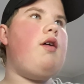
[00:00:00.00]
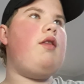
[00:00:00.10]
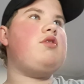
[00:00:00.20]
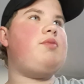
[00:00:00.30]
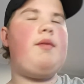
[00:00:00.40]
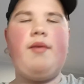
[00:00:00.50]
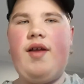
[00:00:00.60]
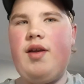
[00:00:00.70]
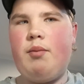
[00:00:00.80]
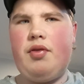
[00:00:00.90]
this is probably
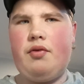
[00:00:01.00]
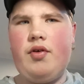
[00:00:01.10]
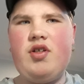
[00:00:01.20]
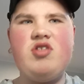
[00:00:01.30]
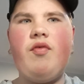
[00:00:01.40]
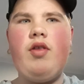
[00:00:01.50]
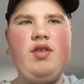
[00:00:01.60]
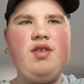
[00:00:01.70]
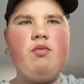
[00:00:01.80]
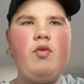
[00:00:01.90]
like number three, because we've only
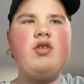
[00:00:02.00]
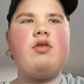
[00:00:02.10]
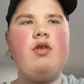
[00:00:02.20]
seen